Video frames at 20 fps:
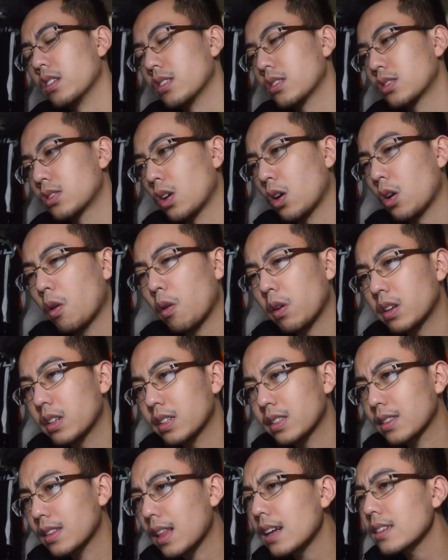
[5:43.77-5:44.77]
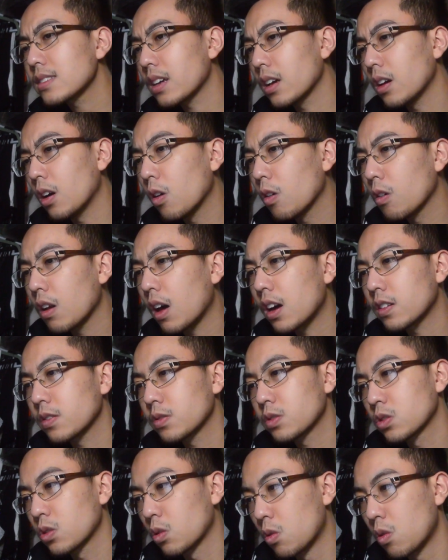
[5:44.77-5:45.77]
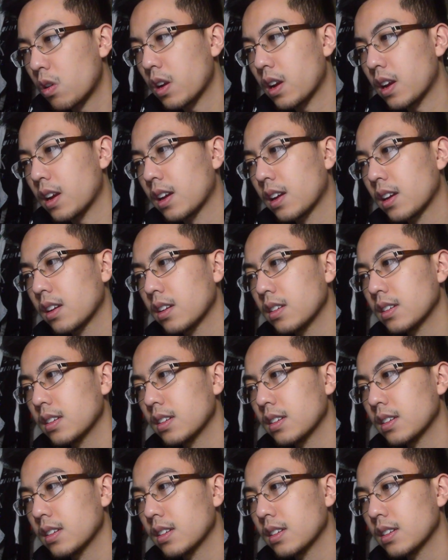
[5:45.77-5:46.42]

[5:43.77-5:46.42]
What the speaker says: So that's a whole lot of story